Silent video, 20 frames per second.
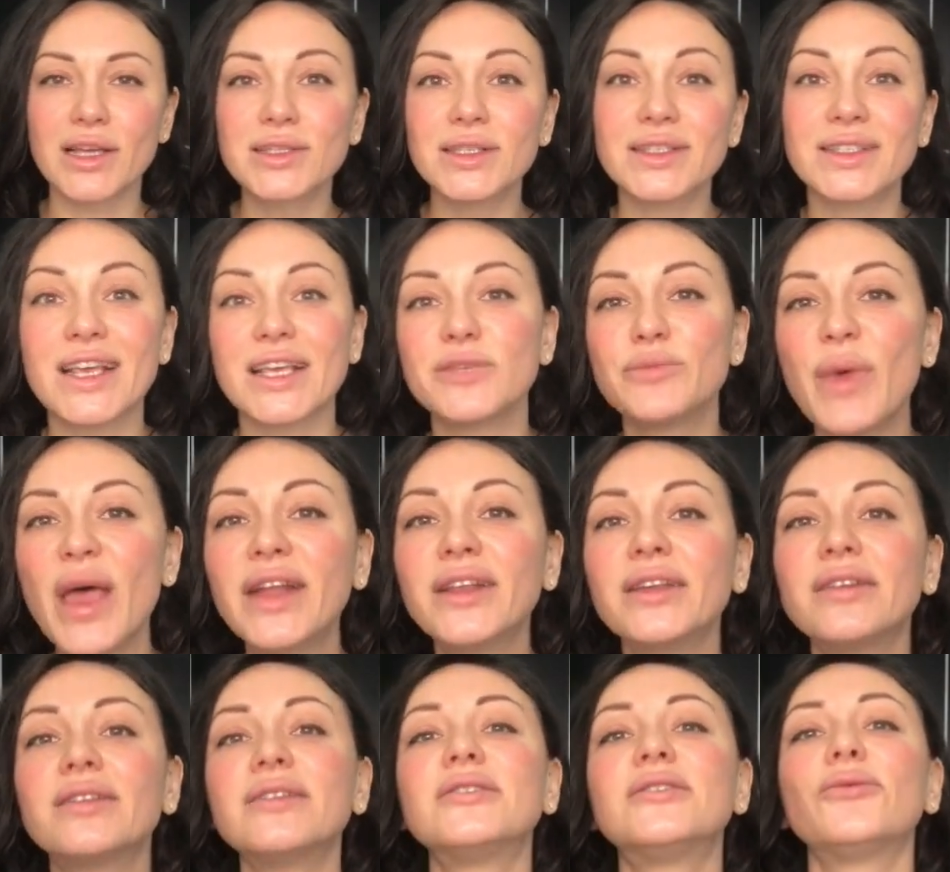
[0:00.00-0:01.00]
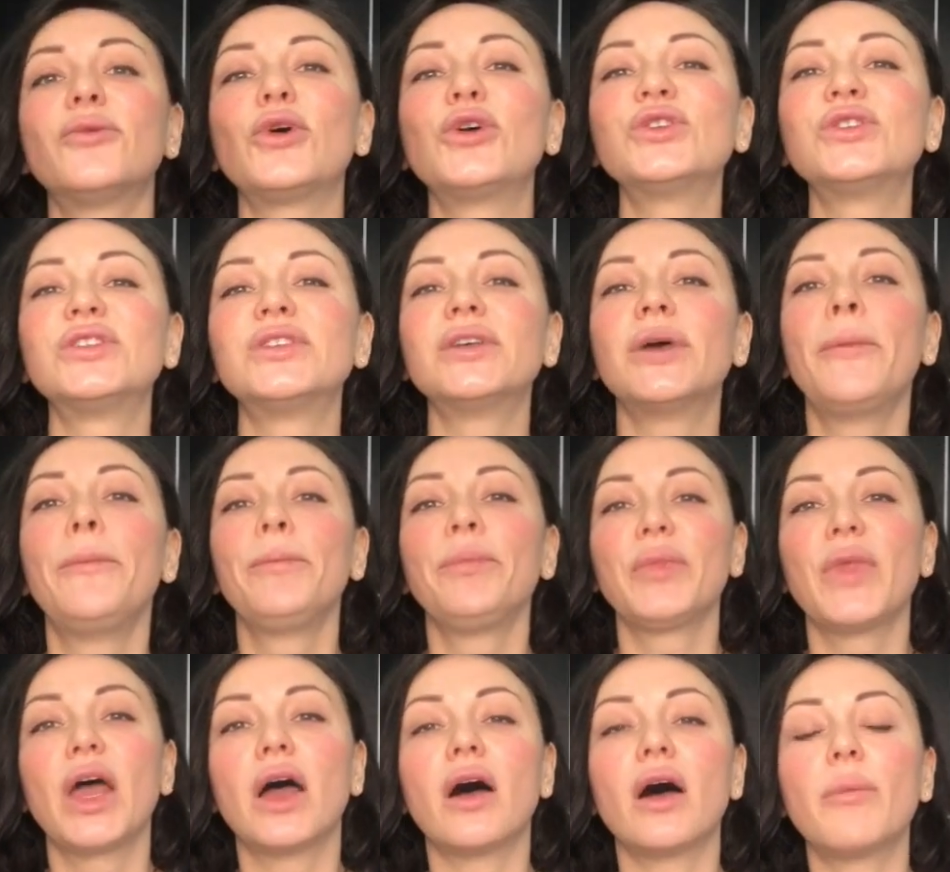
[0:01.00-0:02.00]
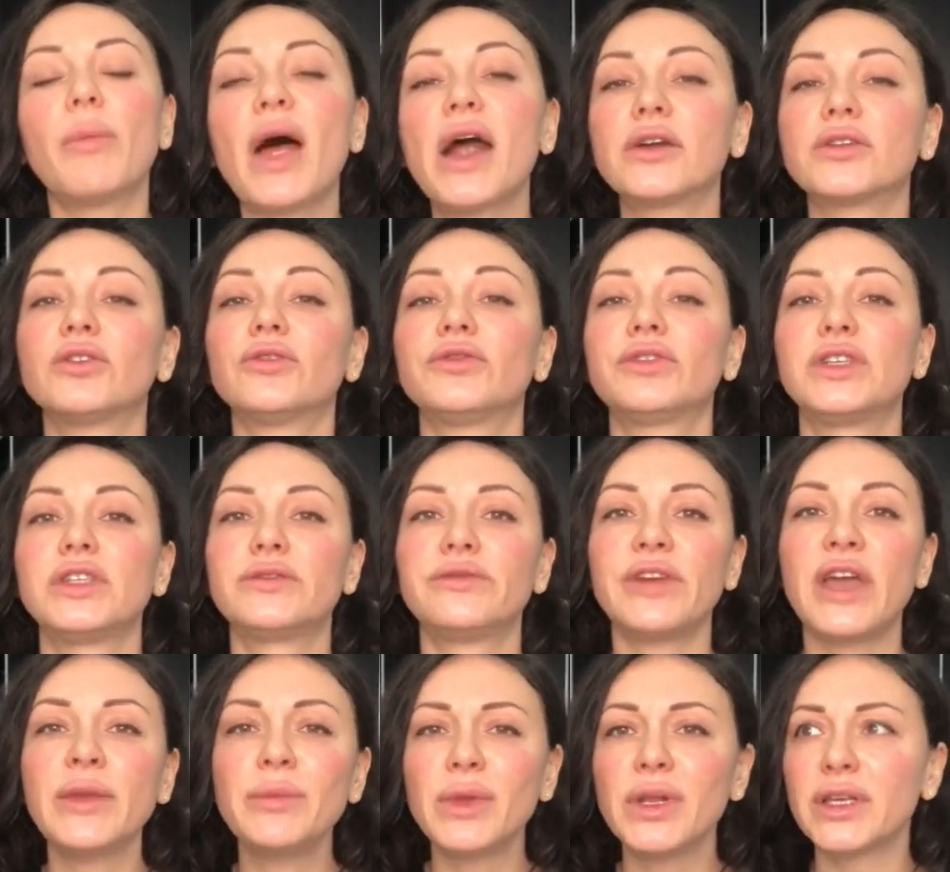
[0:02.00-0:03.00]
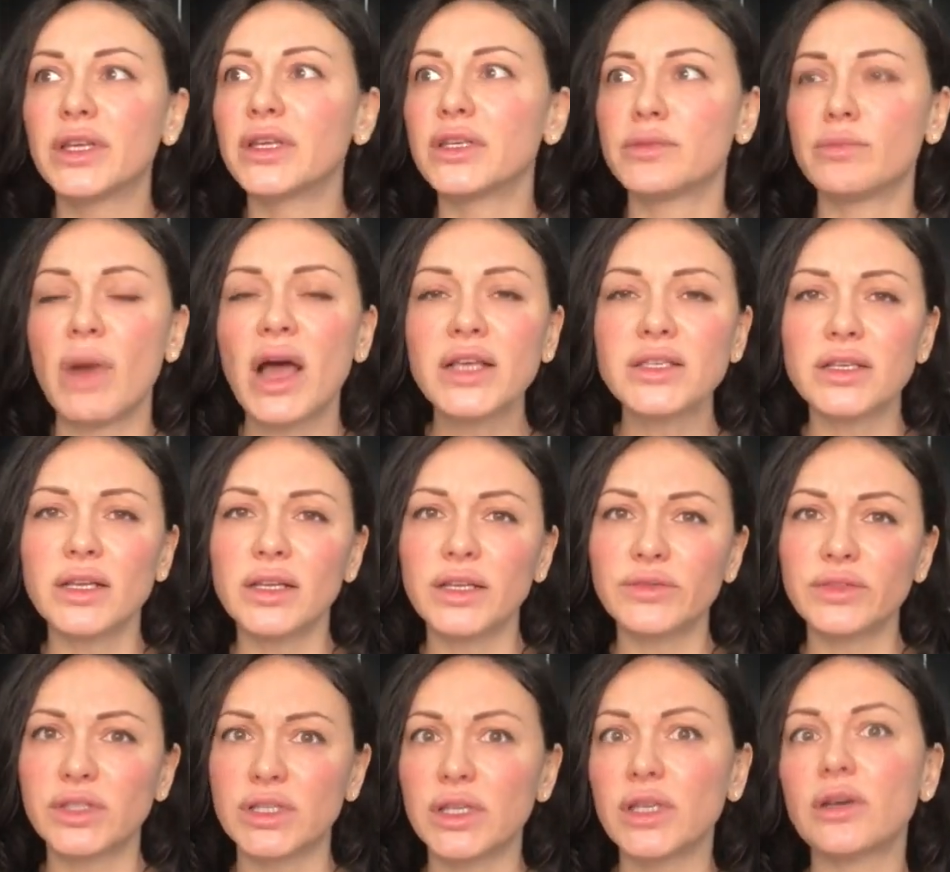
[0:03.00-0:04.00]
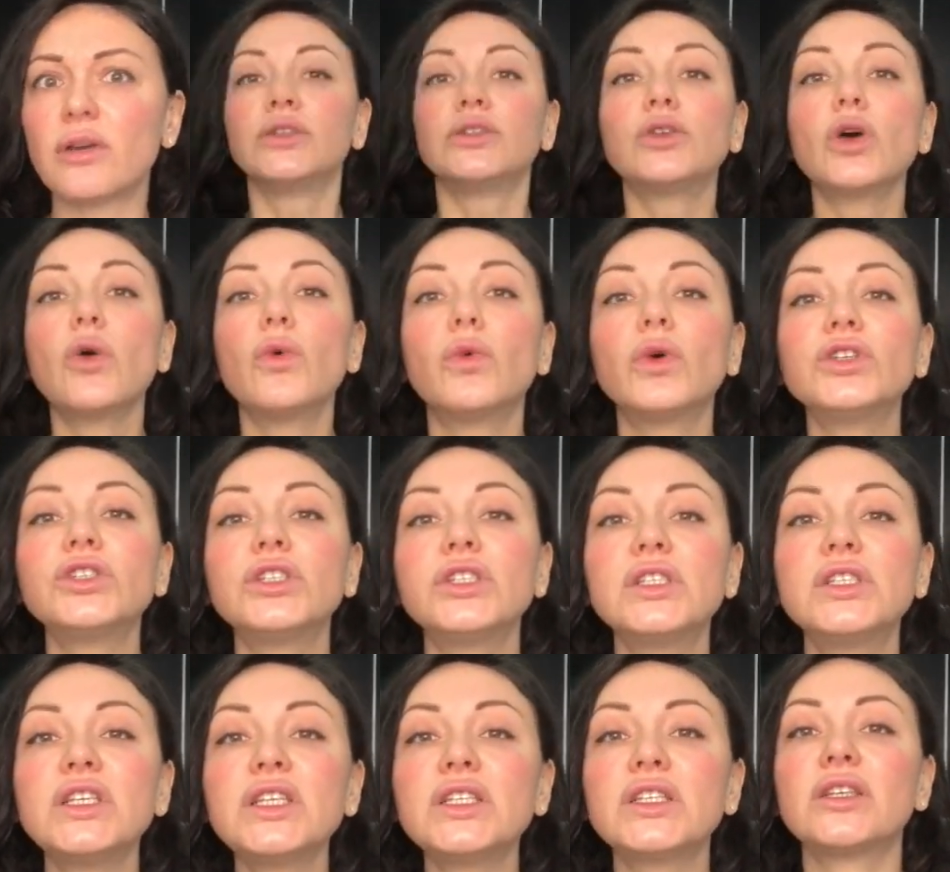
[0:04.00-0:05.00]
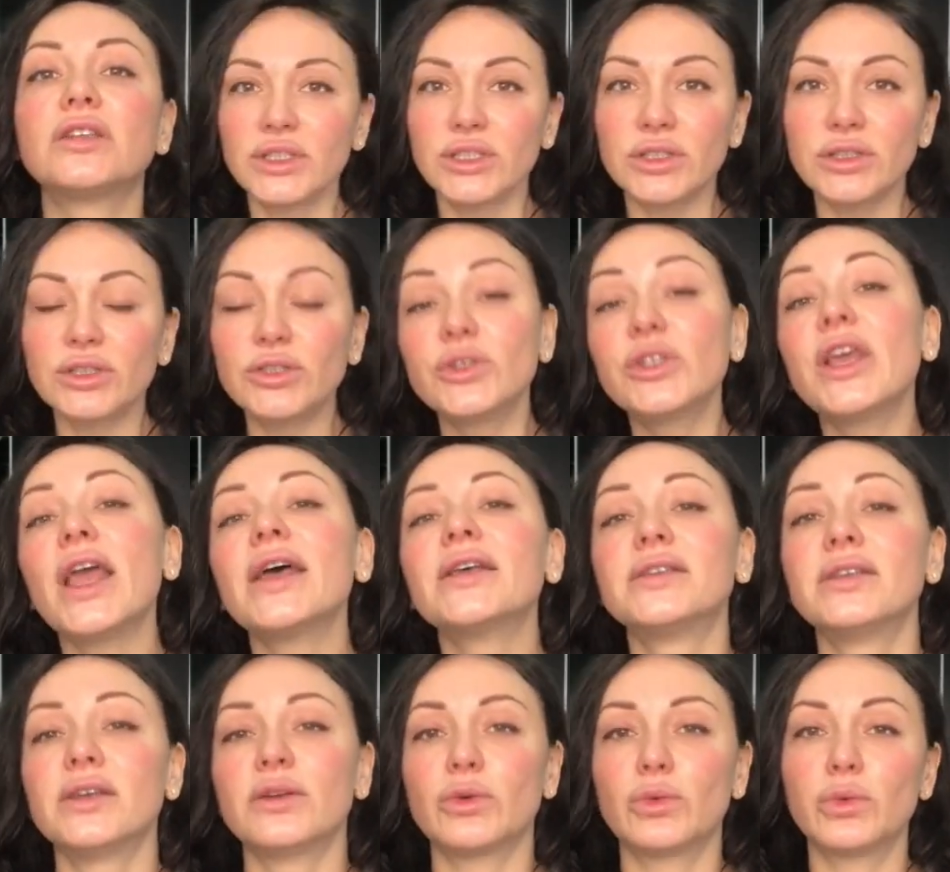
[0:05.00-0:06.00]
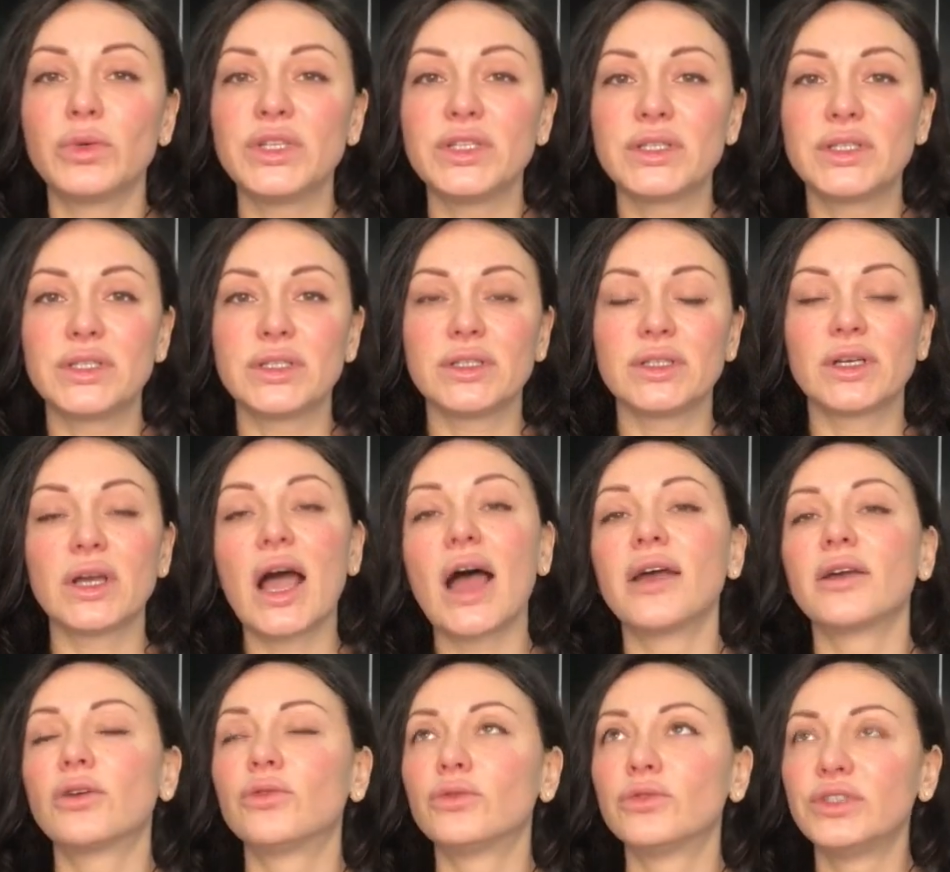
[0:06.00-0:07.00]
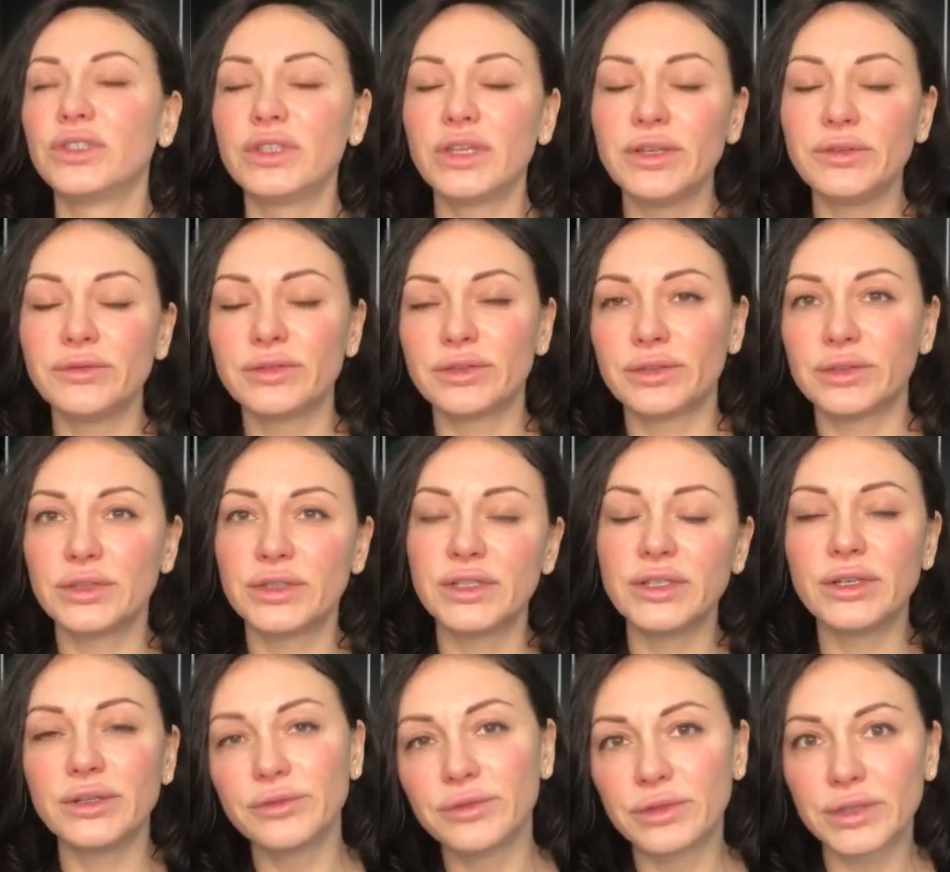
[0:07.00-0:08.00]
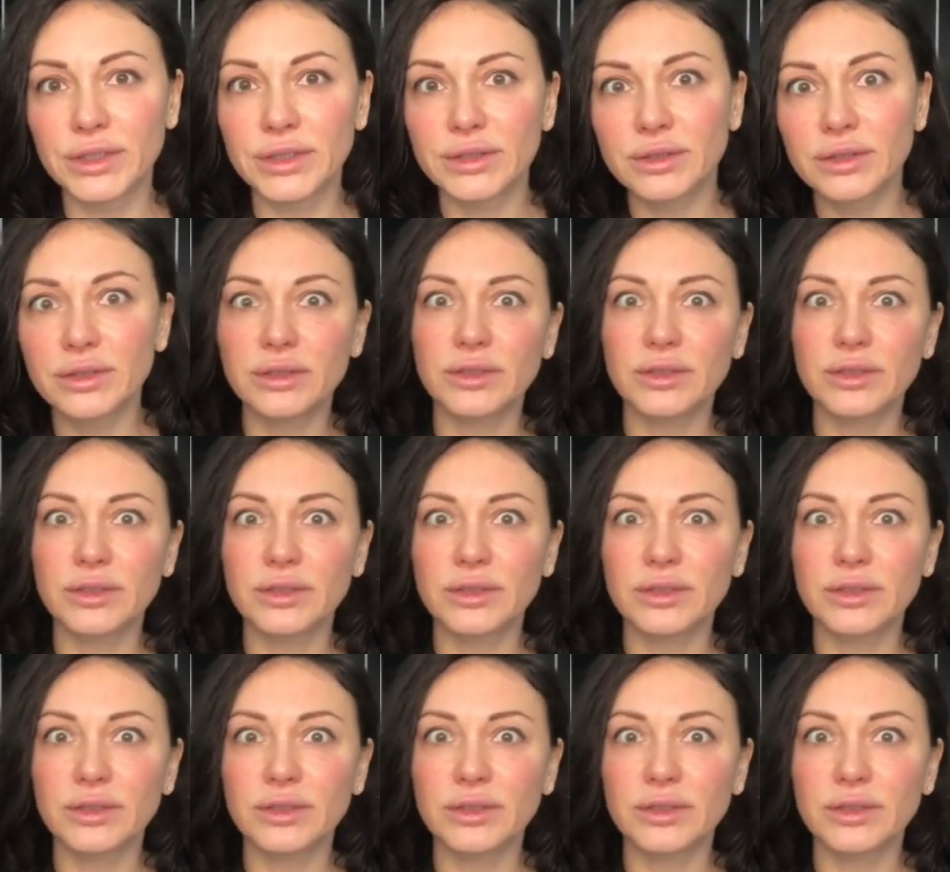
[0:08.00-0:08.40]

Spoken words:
suspected. It was part of his family. His mother lives here. So what she did together with the guy who delivered